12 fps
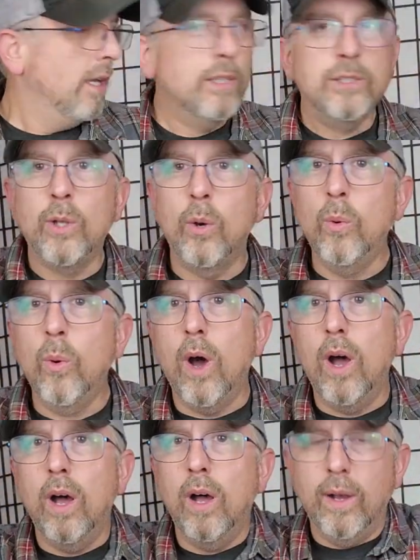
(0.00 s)

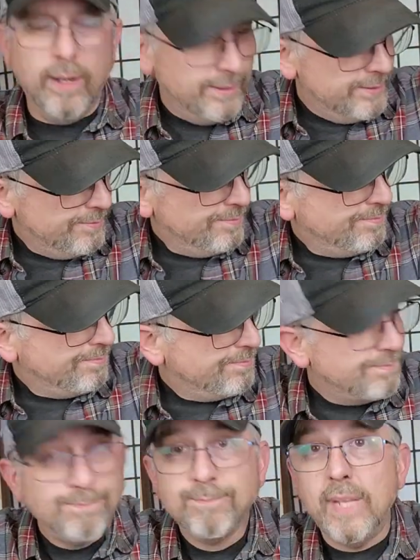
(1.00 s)
So,
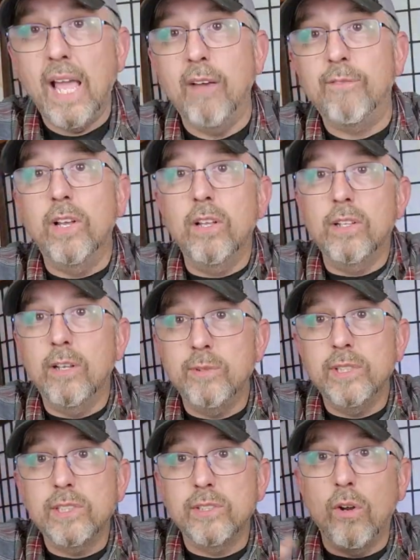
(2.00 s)
yeah, I fell in love with
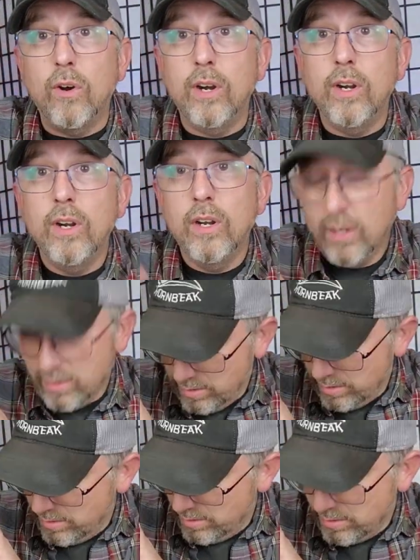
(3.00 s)
this guitar
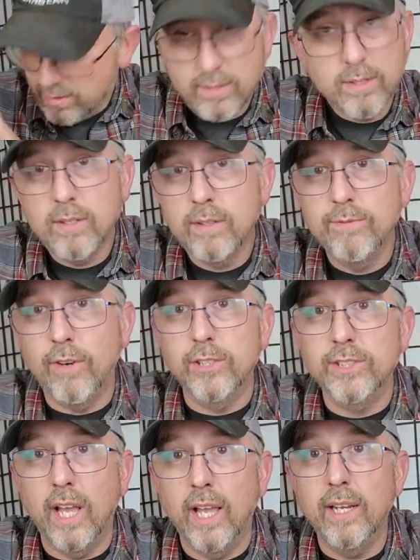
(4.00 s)

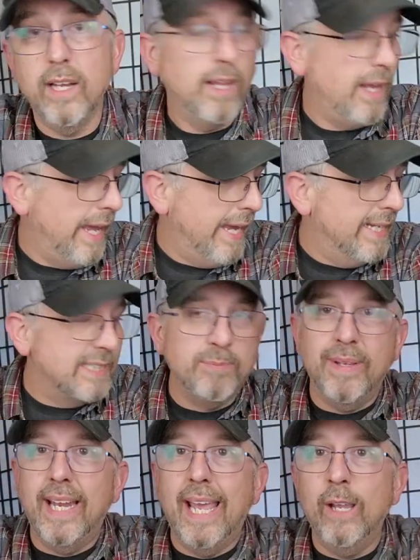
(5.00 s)
first sight, and it's
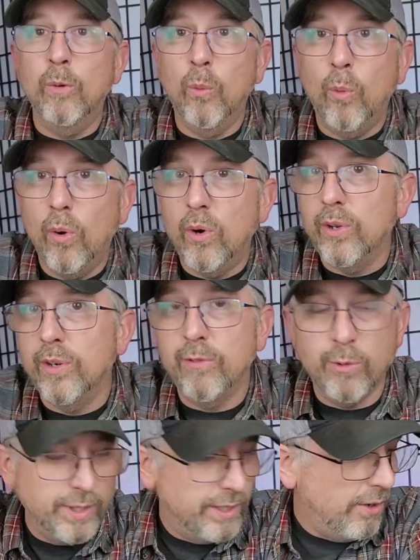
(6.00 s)
been a
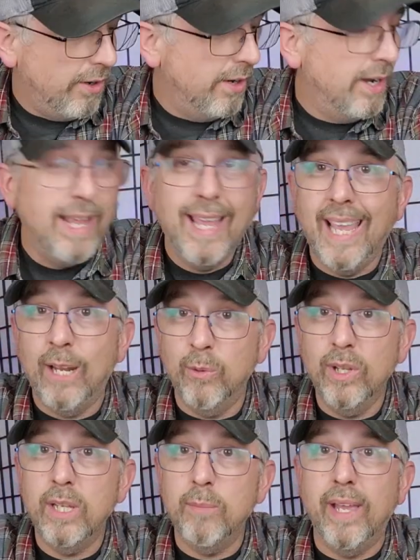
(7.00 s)
wonderful guitar. And
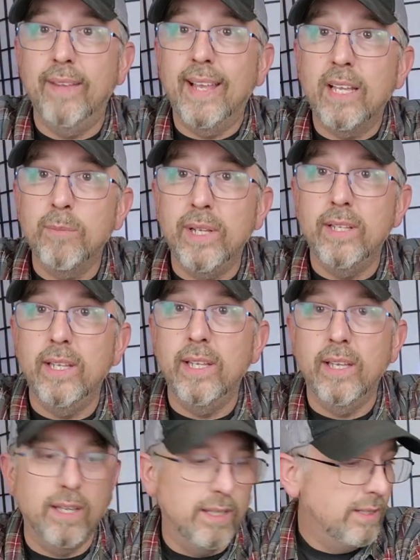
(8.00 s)
really, man, that could be
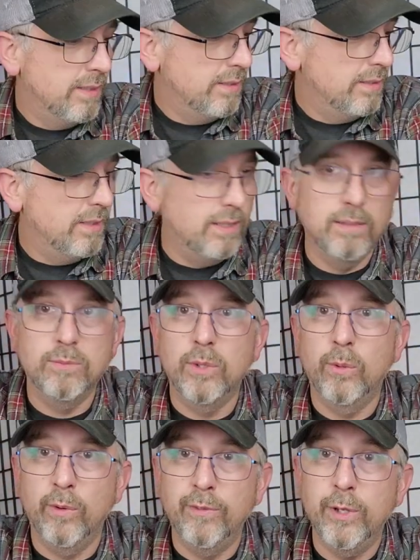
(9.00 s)
the
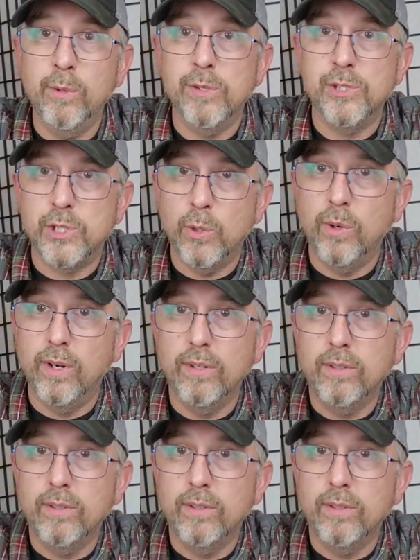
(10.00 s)
review in short.